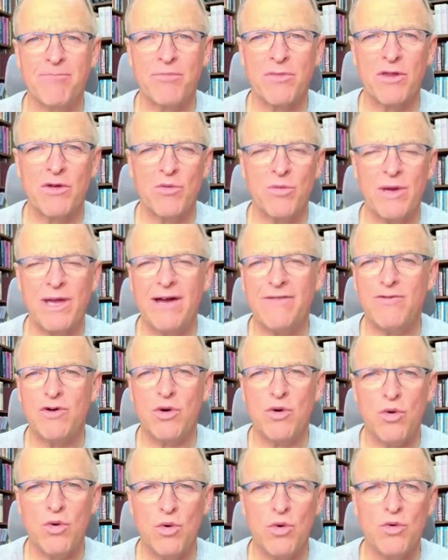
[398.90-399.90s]
We have a
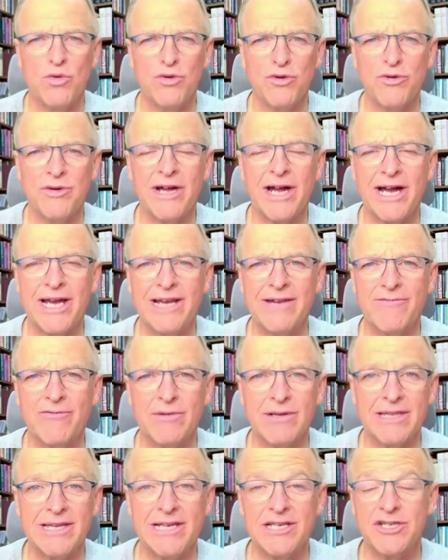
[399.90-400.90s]
whole new kind of
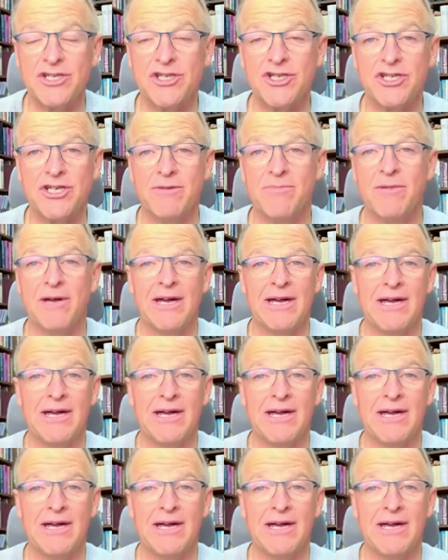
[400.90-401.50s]
relationship.